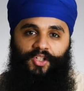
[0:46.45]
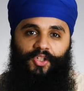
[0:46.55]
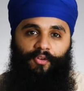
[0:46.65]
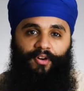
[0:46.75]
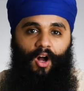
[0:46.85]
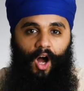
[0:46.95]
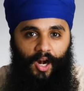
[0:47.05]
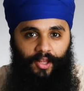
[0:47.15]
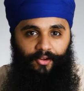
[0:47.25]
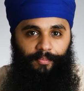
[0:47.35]
So for
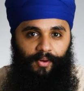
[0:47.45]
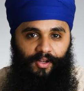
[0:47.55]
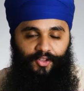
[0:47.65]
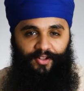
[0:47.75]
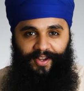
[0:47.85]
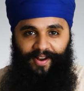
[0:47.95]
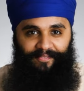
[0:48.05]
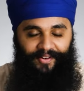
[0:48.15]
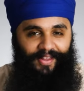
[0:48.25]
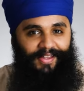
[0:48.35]
audiobooks, you can't
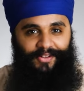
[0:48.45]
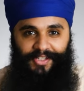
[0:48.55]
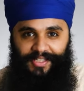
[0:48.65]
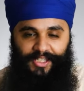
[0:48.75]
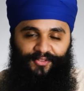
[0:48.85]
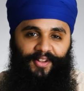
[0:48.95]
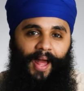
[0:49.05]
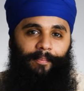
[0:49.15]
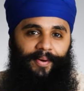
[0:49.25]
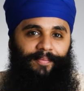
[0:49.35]
really use this for
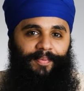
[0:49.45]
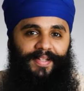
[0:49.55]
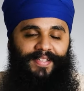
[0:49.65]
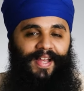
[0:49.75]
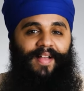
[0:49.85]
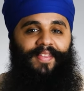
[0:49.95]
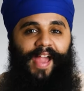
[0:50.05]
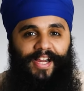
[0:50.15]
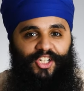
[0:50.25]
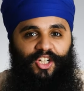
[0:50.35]
that purpose. The
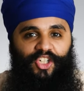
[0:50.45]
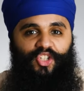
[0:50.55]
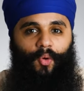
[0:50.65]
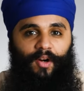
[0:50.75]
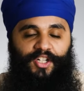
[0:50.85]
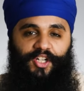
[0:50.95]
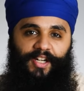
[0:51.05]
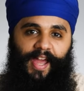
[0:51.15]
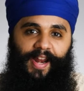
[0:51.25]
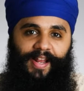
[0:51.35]
extra storage you're
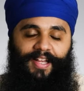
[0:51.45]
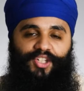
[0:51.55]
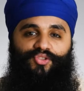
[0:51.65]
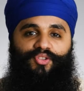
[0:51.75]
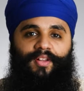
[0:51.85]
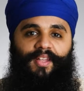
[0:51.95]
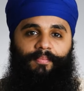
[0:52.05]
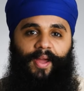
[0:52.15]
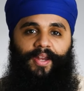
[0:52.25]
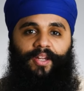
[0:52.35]
getting is really
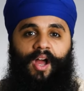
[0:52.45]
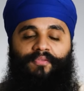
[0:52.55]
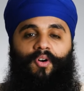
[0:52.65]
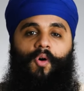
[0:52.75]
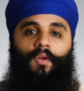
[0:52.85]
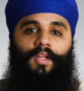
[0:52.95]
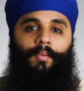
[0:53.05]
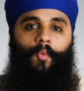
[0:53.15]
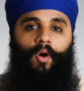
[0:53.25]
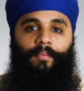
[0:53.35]
meant for holding
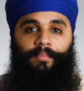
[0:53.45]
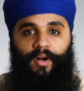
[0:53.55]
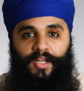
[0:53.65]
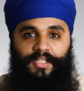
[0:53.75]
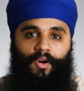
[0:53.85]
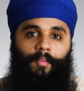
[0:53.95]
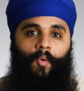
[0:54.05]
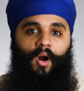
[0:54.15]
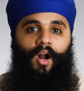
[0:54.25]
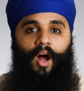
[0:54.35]
more books or
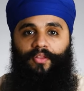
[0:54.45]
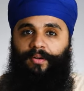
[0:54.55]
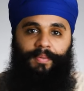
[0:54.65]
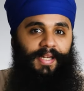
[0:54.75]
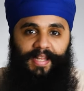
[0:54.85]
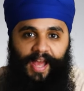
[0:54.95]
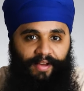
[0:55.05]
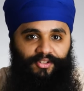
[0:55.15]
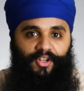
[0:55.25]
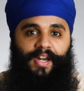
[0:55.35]
more other
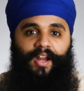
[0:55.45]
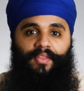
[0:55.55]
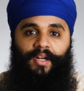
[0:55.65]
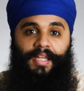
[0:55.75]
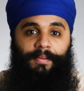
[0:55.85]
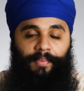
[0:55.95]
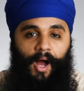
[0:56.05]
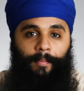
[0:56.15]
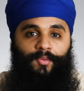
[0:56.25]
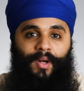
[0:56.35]
PDFs or any other
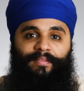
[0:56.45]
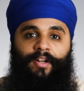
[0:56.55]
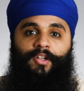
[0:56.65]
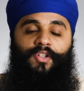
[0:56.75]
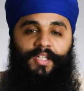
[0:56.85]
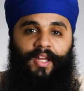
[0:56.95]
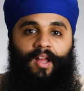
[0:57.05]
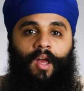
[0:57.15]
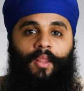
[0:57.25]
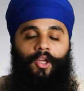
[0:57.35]
EPUBs, whatever you're using.
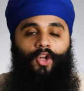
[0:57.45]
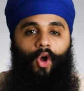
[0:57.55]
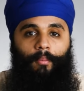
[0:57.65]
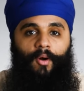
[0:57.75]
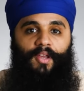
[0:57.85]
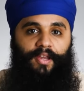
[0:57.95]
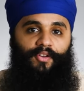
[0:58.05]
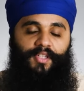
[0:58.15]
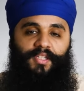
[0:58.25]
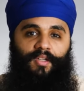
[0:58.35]
The Kobo
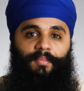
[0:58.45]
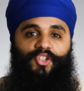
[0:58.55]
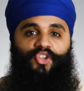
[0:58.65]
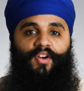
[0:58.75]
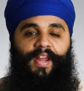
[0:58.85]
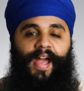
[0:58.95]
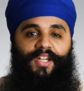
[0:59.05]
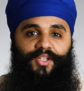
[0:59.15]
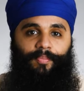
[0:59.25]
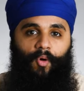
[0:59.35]
ecosystem is great
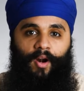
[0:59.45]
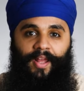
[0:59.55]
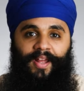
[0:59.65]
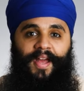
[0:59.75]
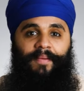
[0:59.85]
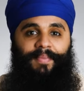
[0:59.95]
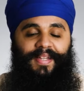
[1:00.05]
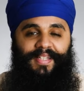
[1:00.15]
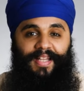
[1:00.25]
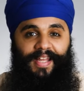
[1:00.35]
at supporting
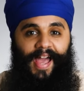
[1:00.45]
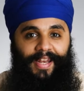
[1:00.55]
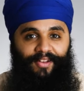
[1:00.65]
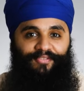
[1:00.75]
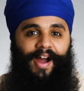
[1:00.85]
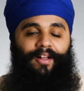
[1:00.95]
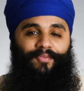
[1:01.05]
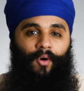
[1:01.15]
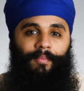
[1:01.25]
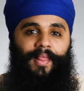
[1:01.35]
basically any file
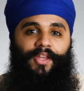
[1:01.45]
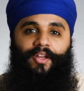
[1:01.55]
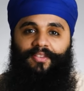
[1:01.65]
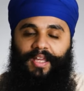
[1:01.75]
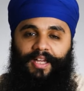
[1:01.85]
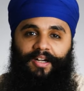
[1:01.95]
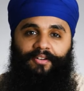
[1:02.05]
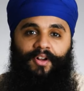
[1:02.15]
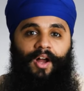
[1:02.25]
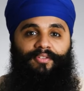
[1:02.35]
format that you could think
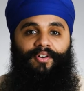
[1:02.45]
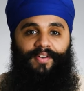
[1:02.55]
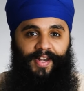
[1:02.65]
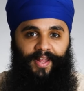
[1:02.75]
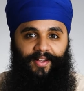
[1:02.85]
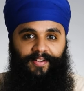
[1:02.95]
of for reading.